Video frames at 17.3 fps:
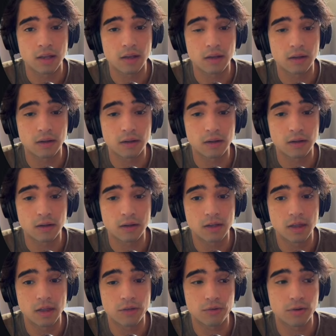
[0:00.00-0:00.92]

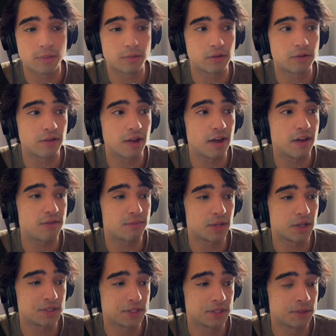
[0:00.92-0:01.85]
3.5
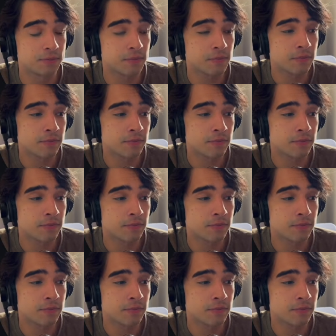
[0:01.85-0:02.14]
model,